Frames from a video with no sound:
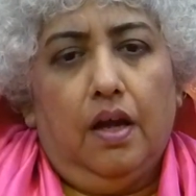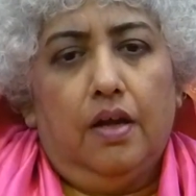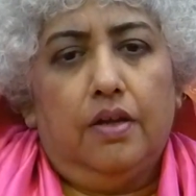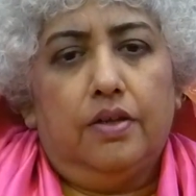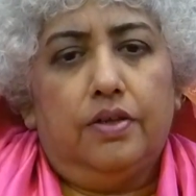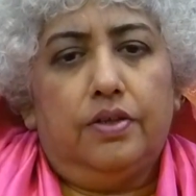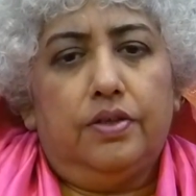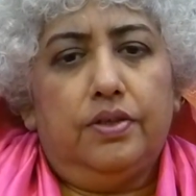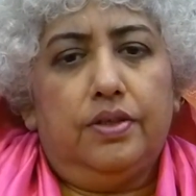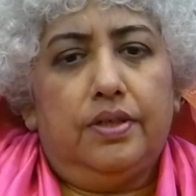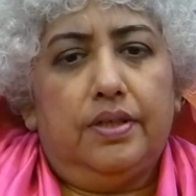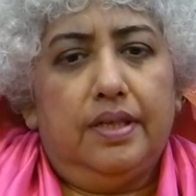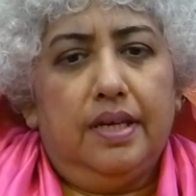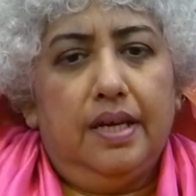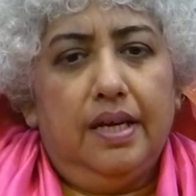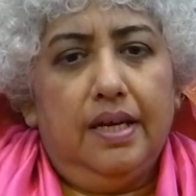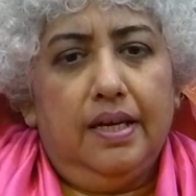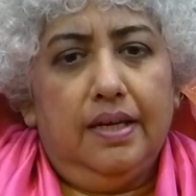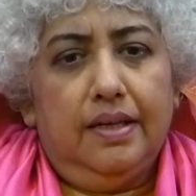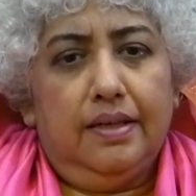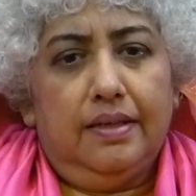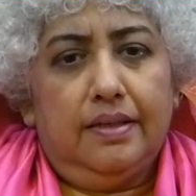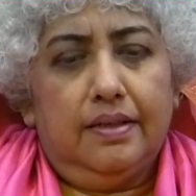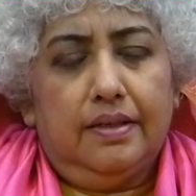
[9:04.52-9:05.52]
to
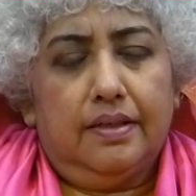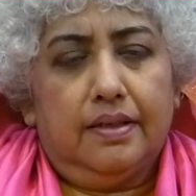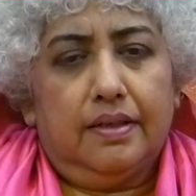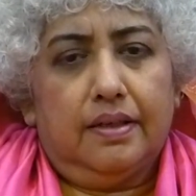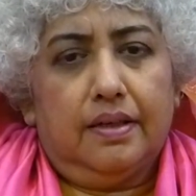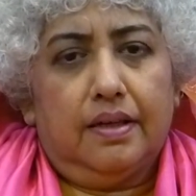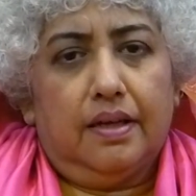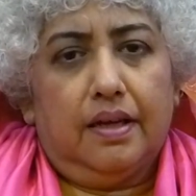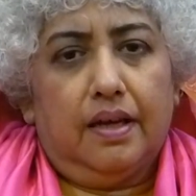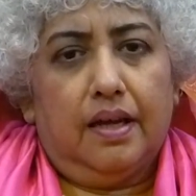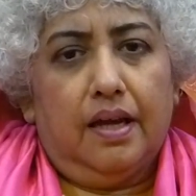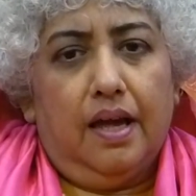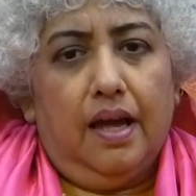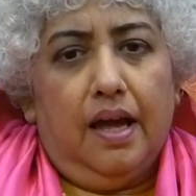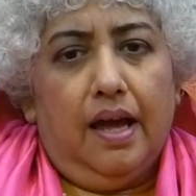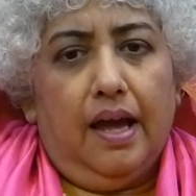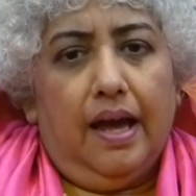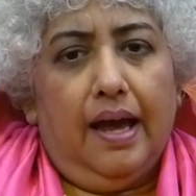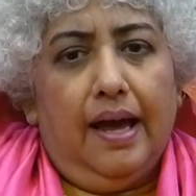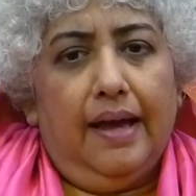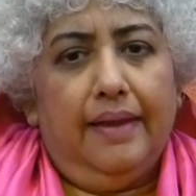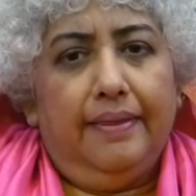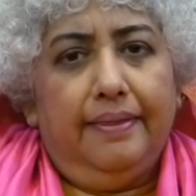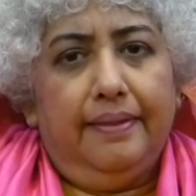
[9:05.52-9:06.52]
see it,
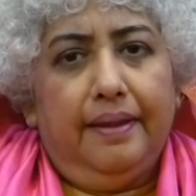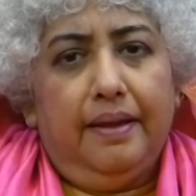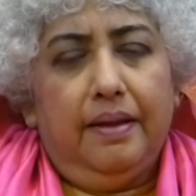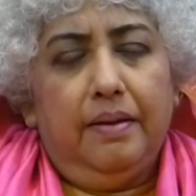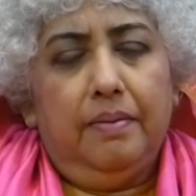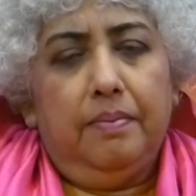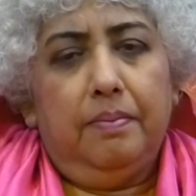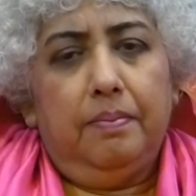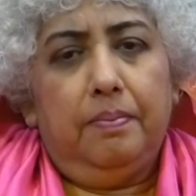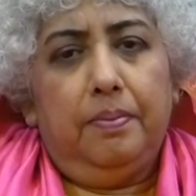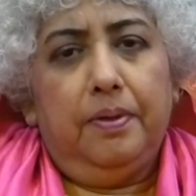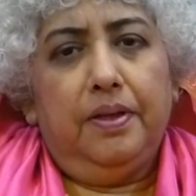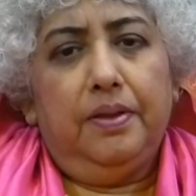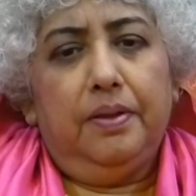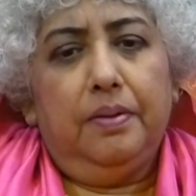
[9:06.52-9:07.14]
and then be